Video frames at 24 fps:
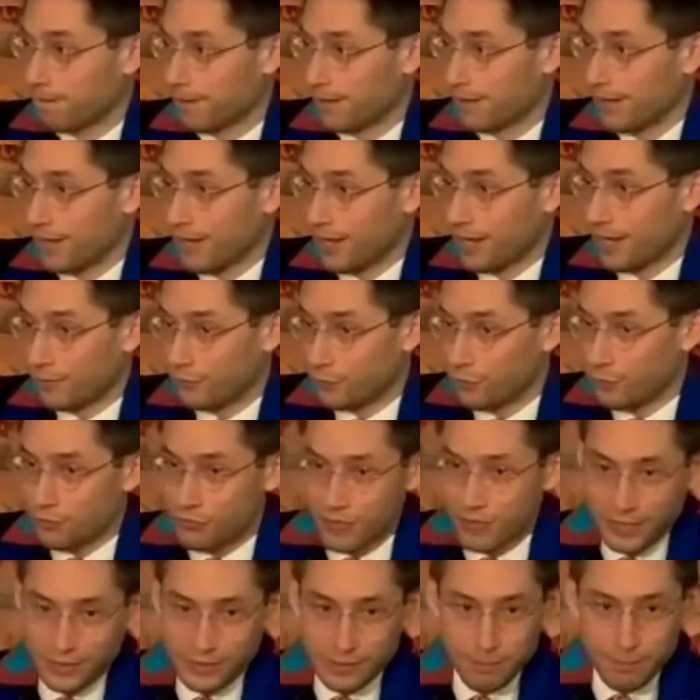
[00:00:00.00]
And if you
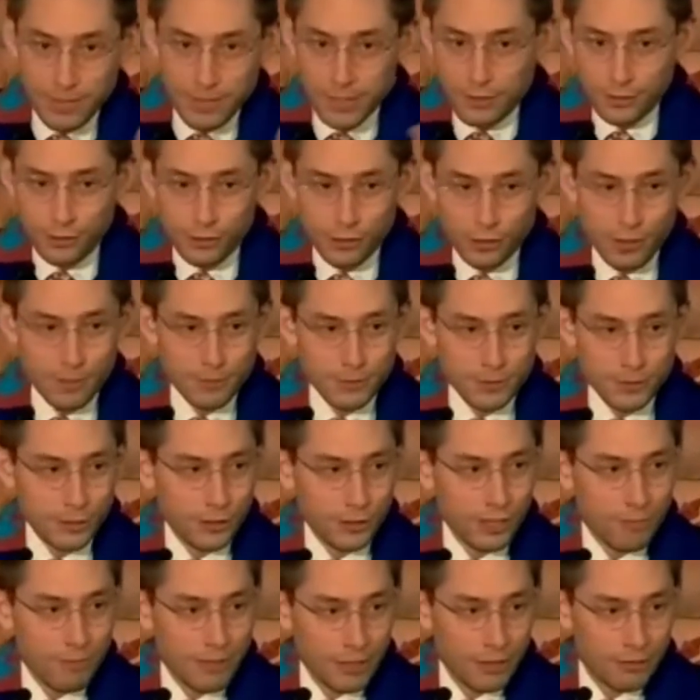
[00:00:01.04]
think the midterms are going to
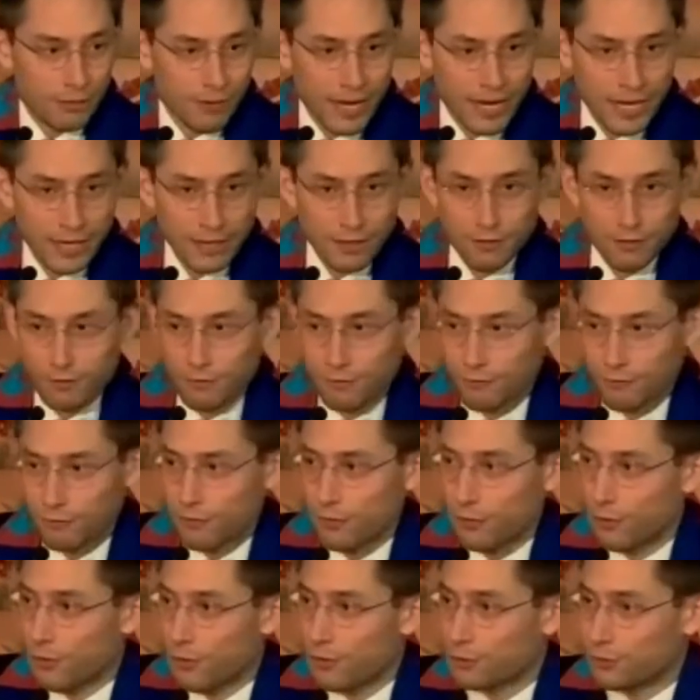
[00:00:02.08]
be great for
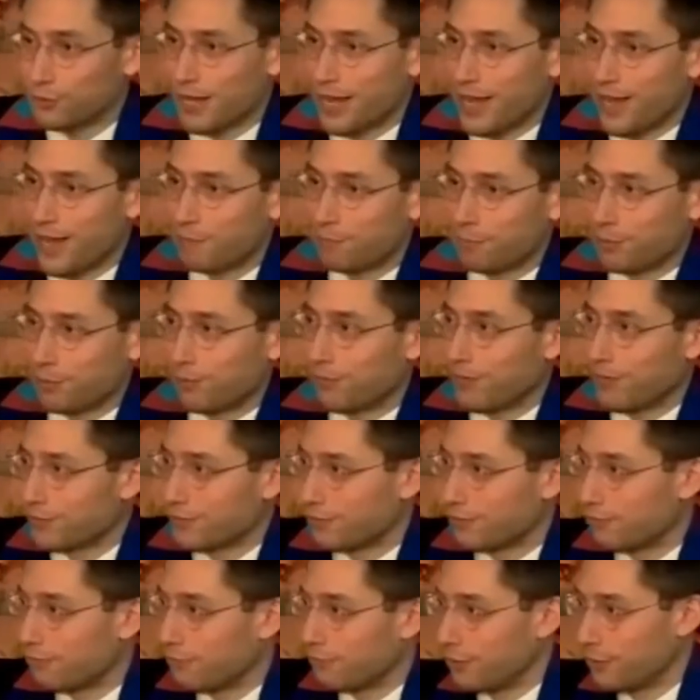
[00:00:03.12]
those who have progressive
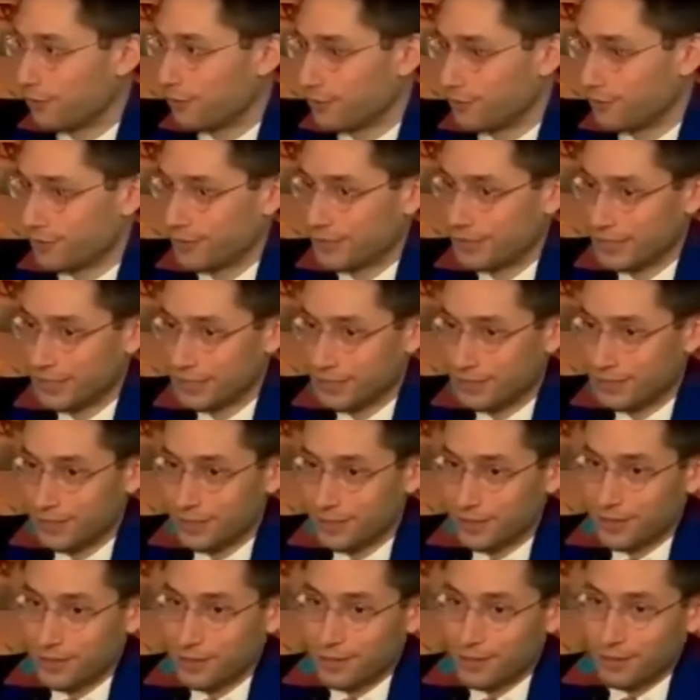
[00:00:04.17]
views,
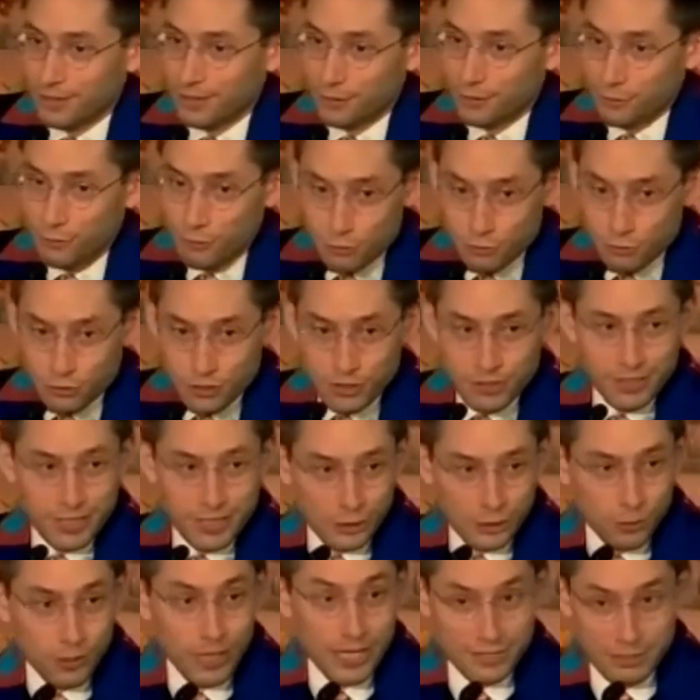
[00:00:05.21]
you should think
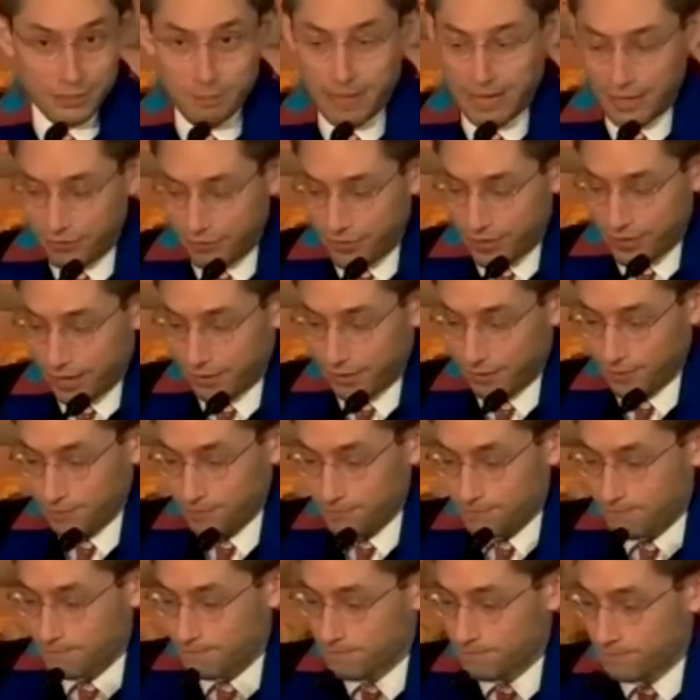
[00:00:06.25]
twice about that.
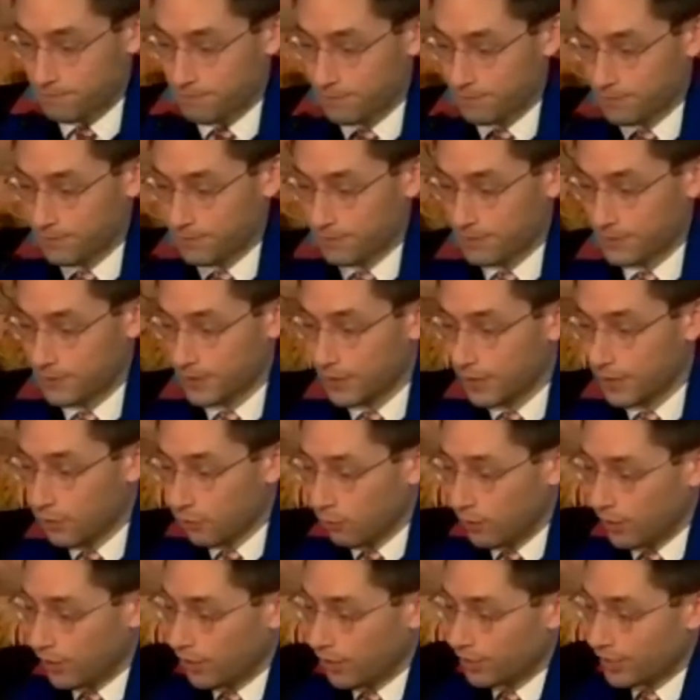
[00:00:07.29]
We
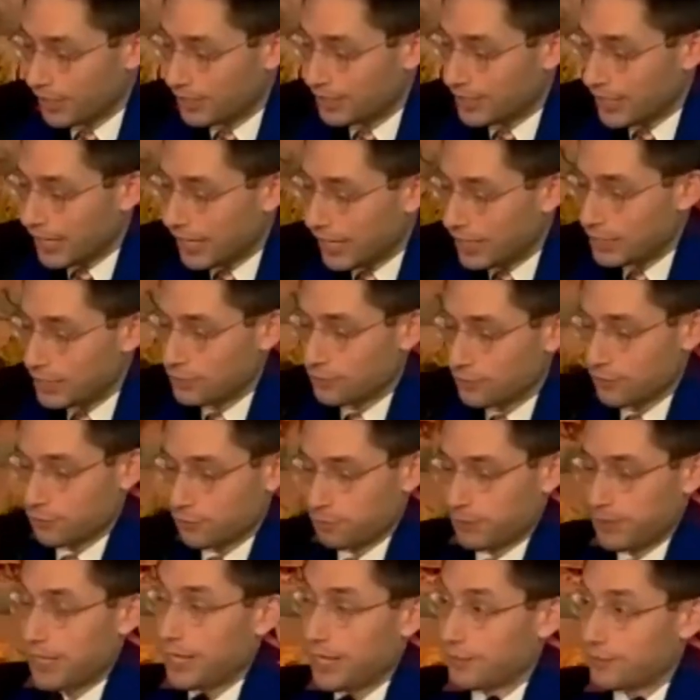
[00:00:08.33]
are in a dangerous
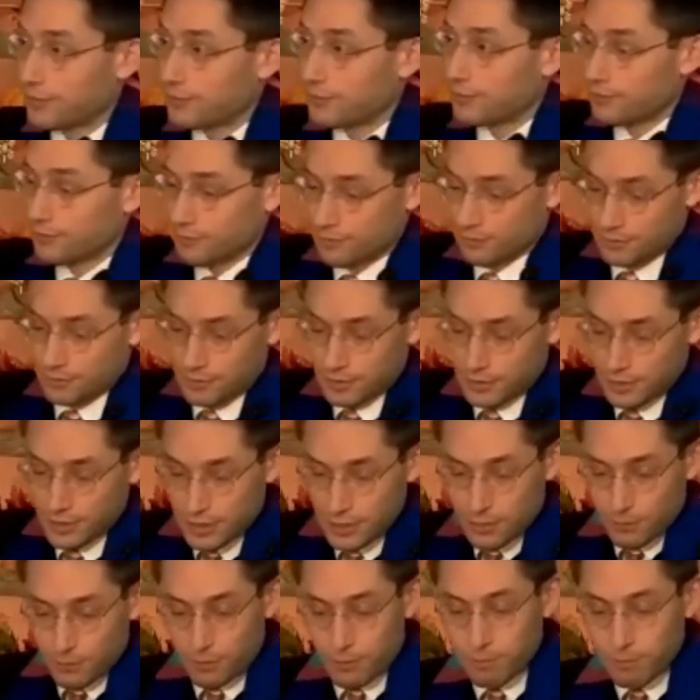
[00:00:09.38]
place
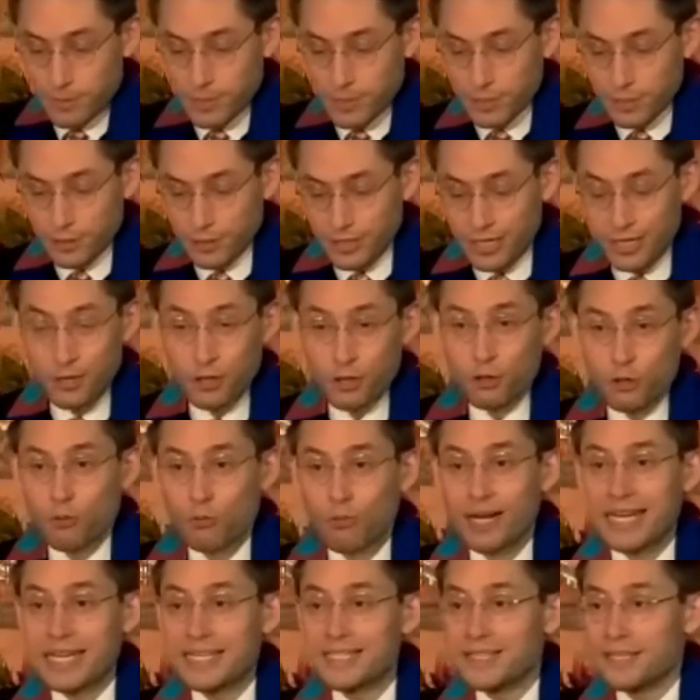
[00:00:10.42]
when merely
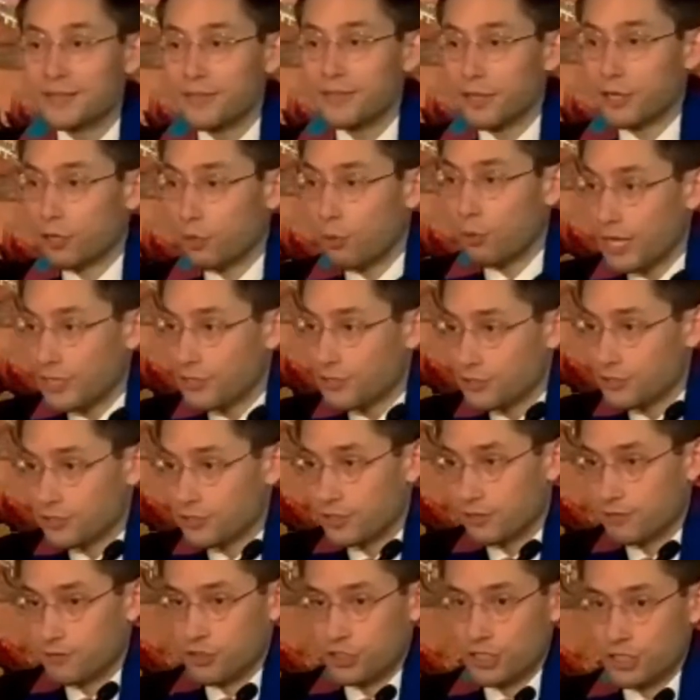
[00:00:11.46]
raising the question
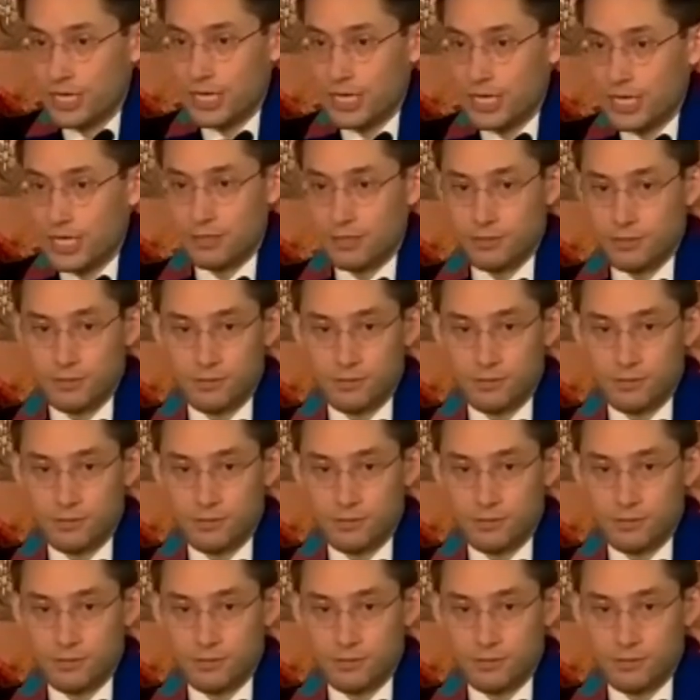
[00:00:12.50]
of change